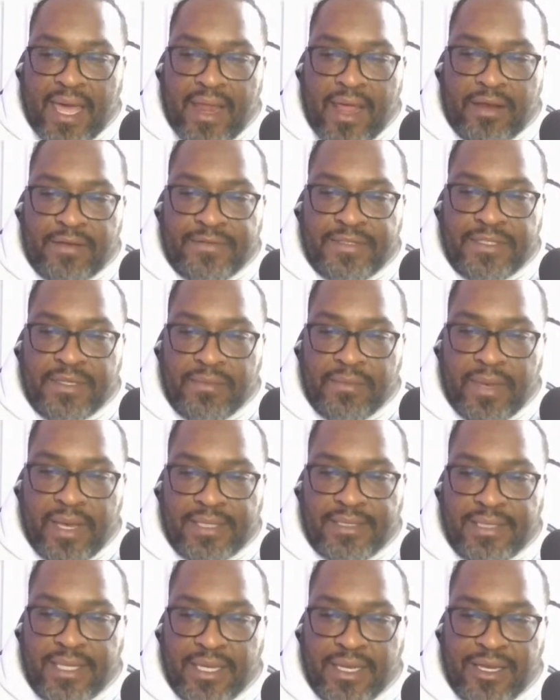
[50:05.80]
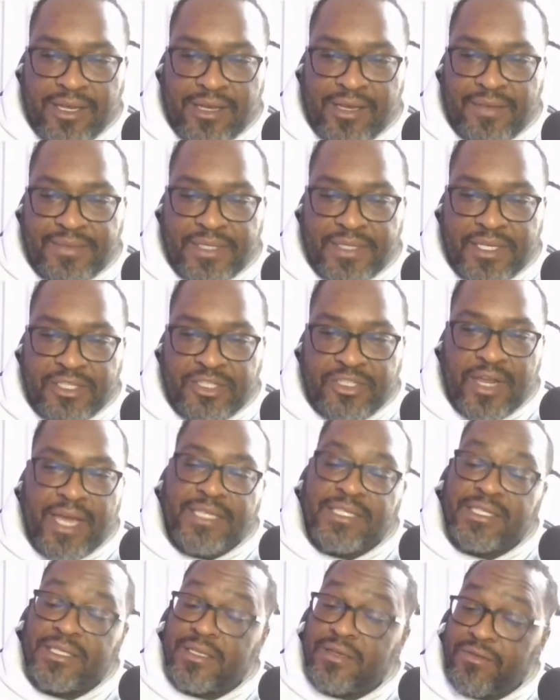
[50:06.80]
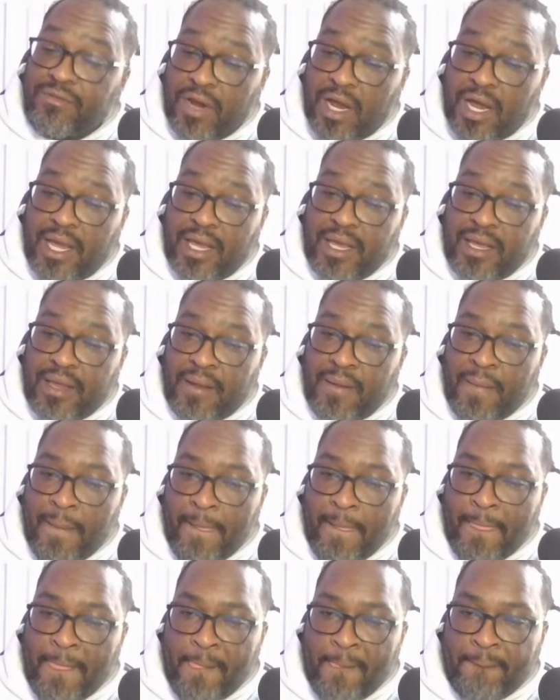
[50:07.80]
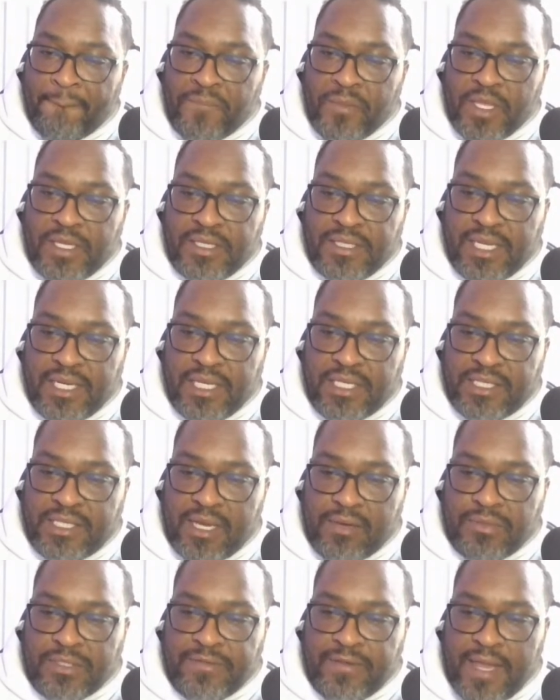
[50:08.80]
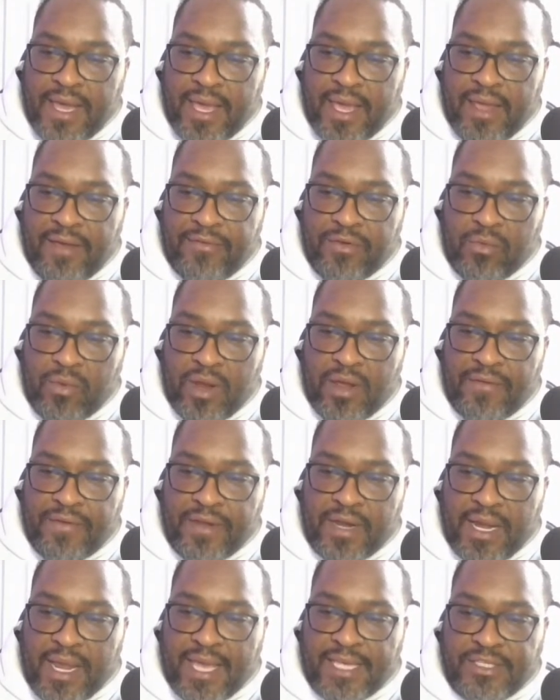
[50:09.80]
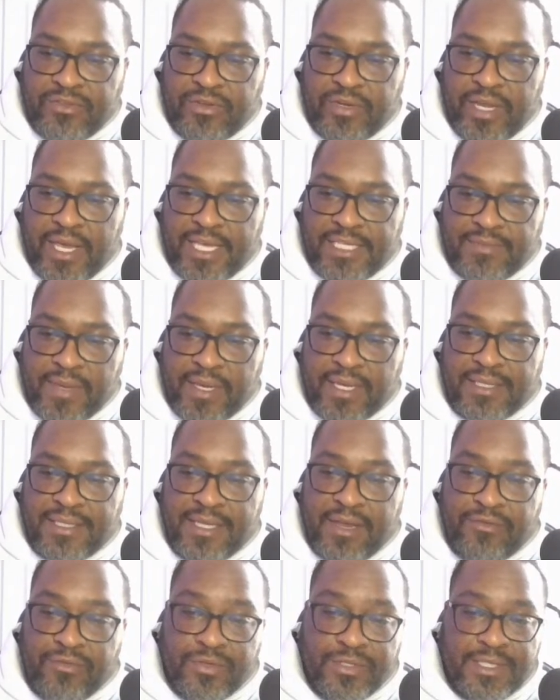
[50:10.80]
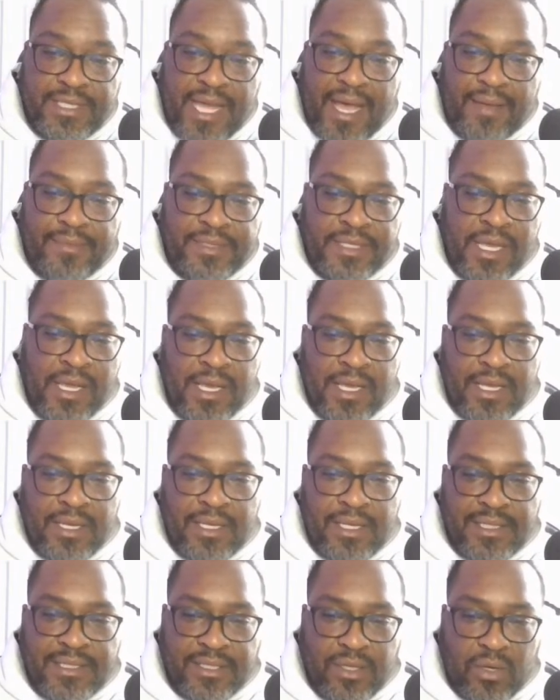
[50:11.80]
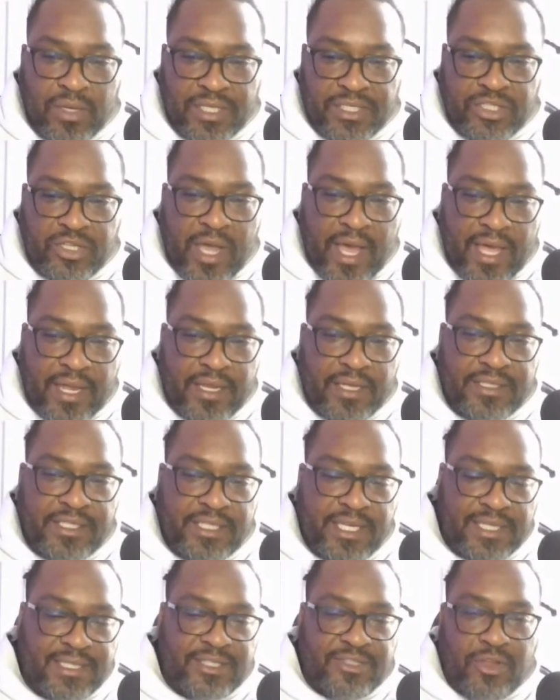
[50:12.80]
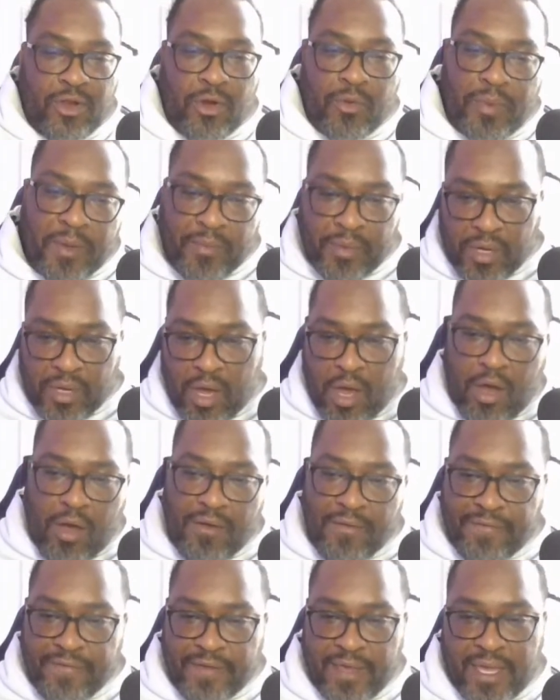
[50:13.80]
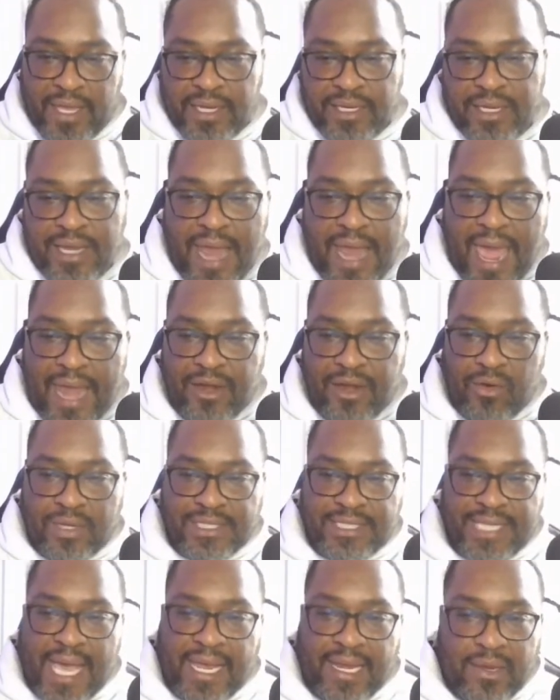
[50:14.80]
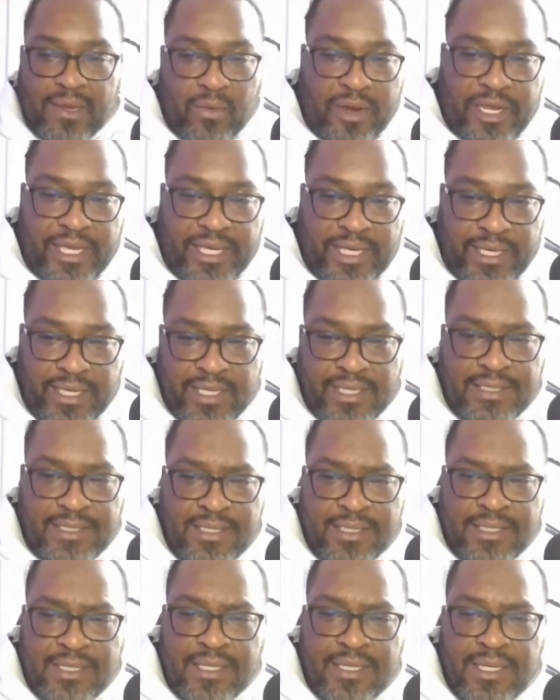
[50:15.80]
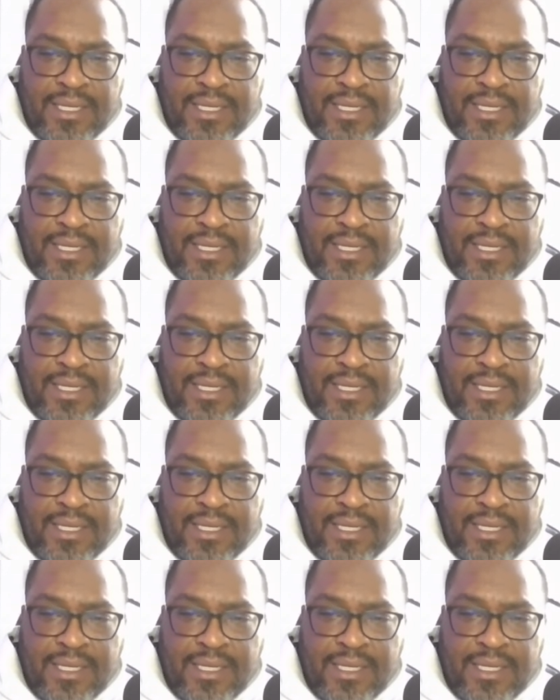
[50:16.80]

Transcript: got out of some mess, and here comes a distraction. Right. Diddy jet was flying everywhere for the last 3 days, making several stops. So he's trying to just throw people off and not know exactly where he is.